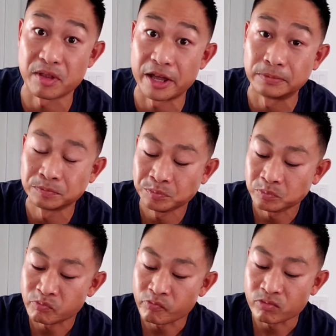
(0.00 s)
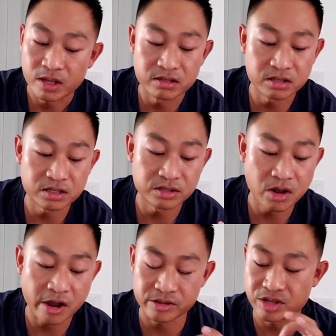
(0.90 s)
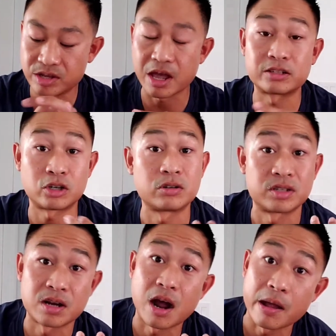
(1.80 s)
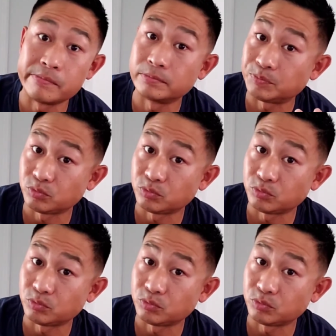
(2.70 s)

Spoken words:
Like, this is not the egg tart that I'm